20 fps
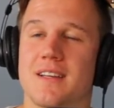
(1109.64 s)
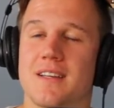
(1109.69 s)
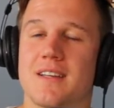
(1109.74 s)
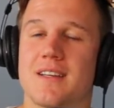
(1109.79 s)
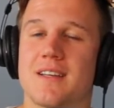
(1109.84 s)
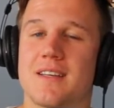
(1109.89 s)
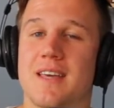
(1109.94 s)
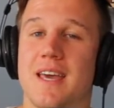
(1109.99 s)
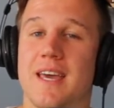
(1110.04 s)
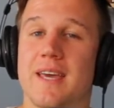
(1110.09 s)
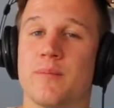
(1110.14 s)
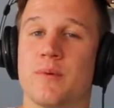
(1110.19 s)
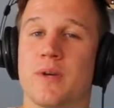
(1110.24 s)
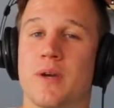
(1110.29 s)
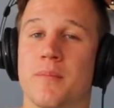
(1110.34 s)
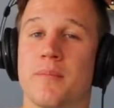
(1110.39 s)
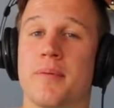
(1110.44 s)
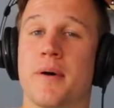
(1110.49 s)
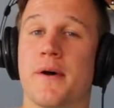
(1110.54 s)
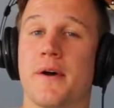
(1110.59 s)
keep
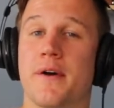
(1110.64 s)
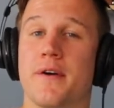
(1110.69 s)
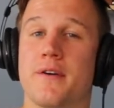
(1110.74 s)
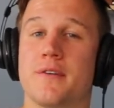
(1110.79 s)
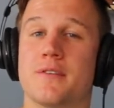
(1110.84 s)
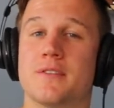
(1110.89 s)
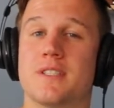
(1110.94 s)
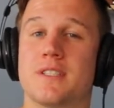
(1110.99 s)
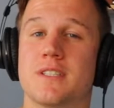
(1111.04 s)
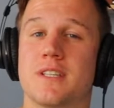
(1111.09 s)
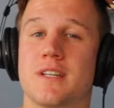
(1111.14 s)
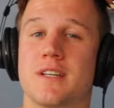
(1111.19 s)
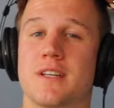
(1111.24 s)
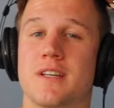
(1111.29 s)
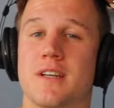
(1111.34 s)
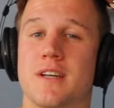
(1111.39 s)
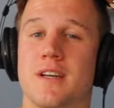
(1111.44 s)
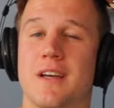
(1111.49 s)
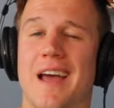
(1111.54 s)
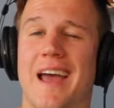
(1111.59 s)
composed,
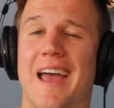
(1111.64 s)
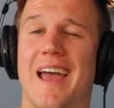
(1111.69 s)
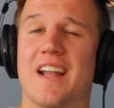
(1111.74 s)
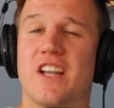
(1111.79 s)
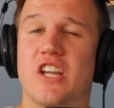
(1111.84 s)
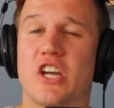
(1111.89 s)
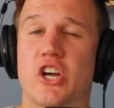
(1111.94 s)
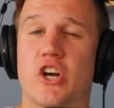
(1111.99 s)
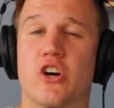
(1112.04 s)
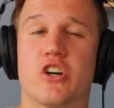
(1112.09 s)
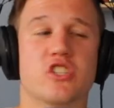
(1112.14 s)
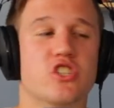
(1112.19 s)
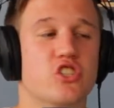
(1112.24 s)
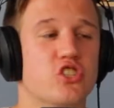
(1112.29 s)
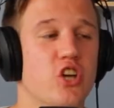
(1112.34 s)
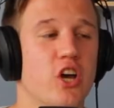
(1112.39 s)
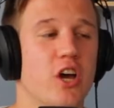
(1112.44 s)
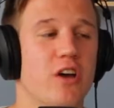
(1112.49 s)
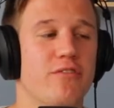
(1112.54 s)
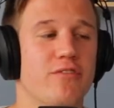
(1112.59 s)
and you got
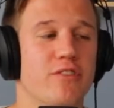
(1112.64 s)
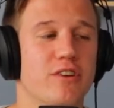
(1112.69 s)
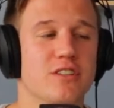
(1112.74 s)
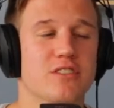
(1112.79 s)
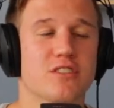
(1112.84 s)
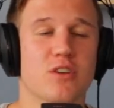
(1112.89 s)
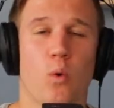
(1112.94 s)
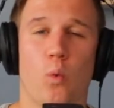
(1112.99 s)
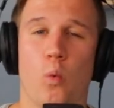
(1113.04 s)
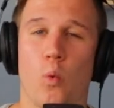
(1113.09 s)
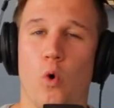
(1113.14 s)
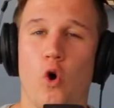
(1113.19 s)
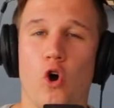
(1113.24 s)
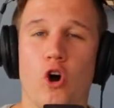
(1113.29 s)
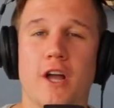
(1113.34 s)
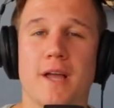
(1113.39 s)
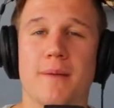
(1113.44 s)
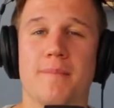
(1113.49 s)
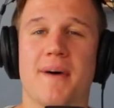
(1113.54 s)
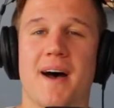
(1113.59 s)
surfers
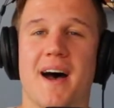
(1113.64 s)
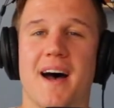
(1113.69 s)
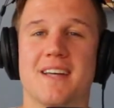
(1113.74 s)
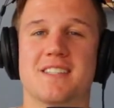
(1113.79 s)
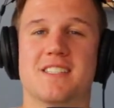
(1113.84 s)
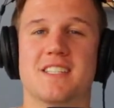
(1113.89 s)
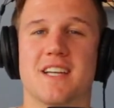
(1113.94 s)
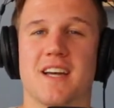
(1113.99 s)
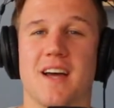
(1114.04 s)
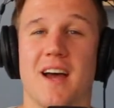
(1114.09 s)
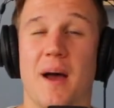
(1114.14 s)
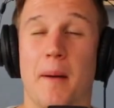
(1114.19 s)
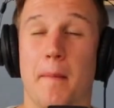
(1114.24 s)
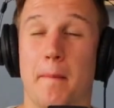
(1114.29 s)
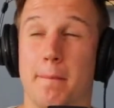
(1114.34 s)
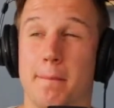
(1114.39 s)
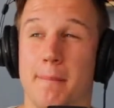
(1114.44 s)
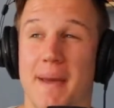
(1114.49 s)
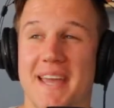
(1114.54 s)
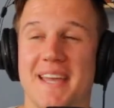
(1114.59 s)
walking past you,
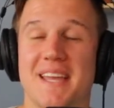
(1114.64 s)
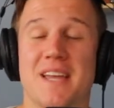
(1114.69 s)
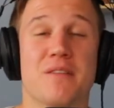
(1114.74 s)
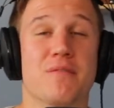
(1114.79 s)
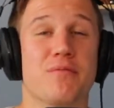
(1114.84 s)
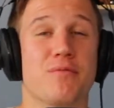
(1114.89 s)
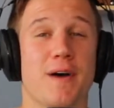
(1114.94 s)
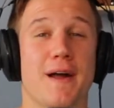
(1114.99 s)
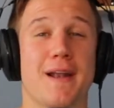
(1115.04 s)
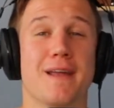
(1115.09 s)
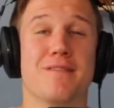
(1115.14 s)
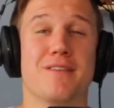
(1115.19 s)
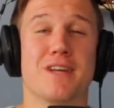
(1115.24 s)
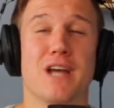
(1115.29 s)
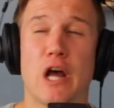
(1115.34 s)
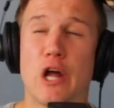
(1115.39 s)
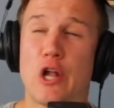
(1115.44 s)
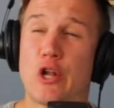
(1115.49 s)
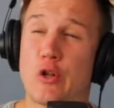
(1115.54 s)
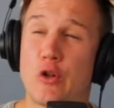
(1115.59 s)
making fun of you,
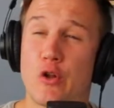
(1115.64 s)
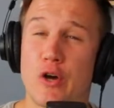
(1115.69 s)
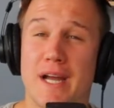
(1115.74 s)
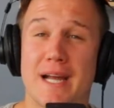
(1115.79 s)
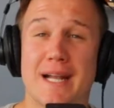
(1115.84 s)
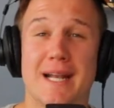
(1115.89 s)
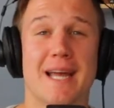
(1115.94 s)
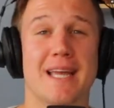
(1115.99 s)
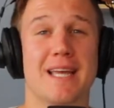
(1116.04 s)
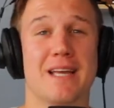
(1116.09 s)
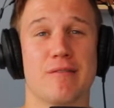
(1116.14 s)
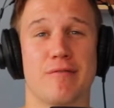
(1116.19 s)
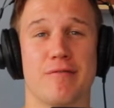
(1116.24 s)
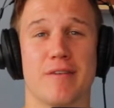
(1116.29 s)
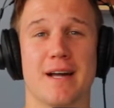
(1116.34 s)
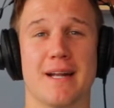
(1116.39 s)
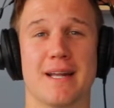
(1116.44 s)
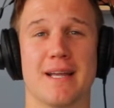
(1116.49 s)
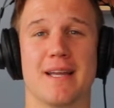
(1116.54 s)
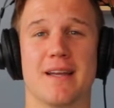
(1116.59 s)
looking at you
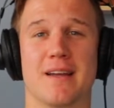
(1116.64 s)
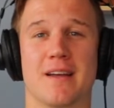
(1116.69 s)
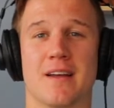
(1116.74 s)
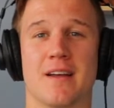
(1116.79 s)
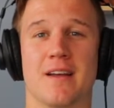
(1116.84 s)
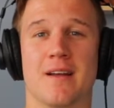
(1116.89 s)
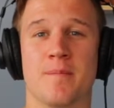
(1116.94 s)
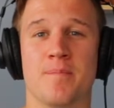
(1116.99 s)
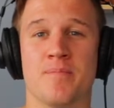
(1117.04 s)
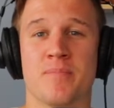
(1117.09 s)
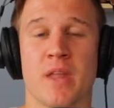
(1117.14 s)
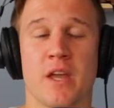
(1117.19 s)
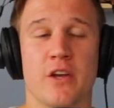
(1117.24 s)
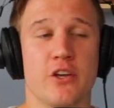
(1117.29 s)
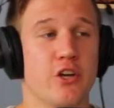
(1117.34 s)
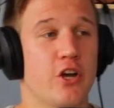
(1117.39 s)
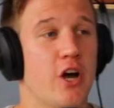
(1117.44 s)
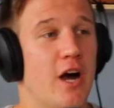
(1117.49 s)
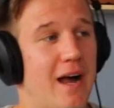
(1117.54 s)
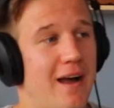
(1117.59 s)
funny. You
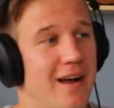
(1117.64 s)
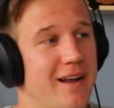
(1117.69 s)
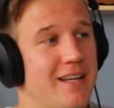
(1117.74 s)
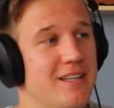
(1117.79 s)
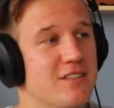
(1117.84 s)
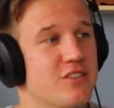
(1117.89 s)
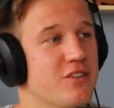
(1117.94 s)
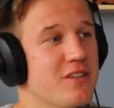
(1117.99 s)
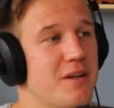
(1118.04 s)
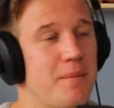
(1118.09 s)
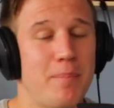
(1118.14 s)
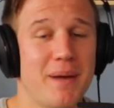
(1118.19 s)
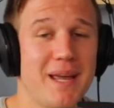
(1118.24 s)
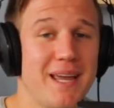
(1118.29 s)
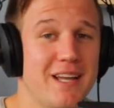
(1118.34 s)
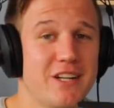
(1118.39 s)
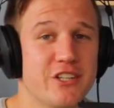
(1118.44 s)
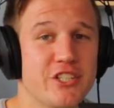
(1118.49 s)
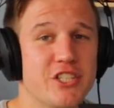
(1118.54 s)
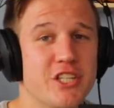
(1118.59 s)
got honeys on the
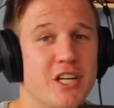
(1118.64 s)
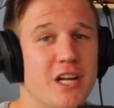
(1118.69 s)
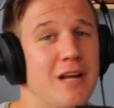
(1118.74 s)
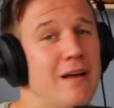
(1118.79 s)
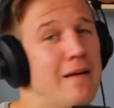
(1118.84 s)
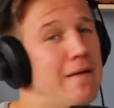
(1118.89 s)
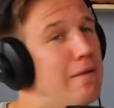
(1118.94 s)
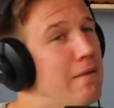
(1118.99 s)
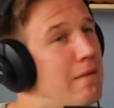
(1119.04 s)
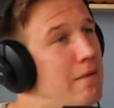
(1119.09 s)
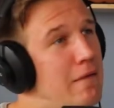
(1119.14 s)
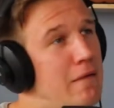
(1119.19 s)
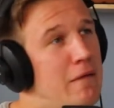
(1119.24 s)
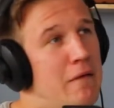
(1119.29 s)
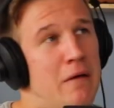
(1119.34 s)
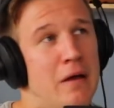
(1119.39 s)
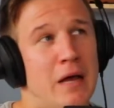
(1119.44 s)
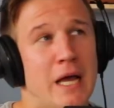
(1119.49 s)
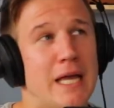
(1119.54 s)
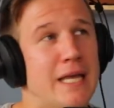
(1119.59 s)
beach.
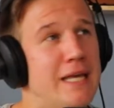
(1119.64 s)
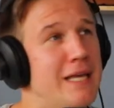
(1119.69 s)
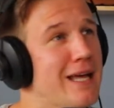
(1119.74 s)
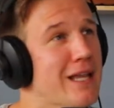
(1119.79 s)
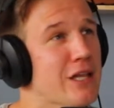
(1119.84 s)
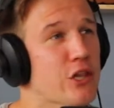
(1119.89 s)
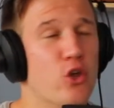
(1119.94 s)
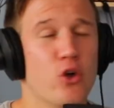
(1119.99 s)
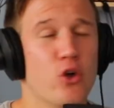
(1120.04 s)
I'm